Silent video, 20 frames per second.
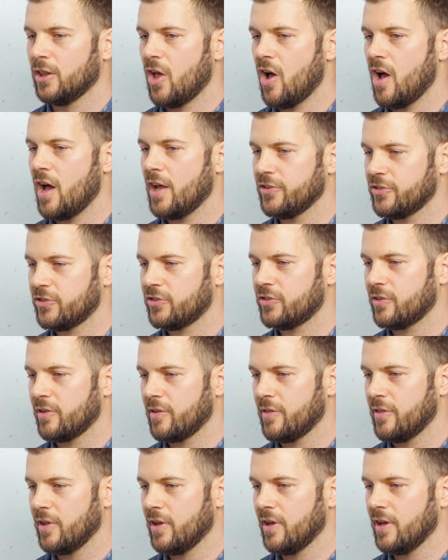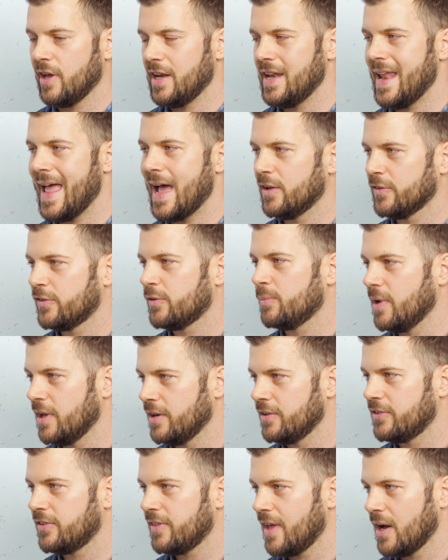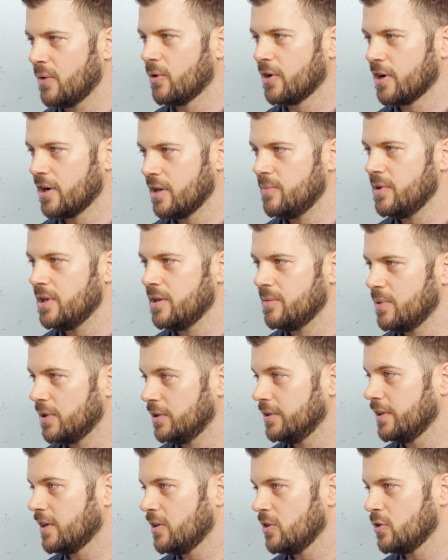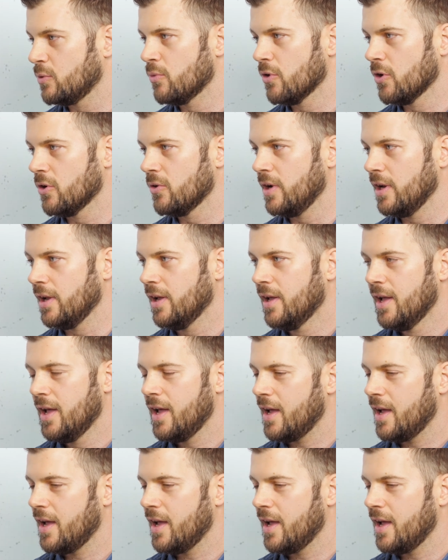launch the announcement that we're going to be building a new brewery.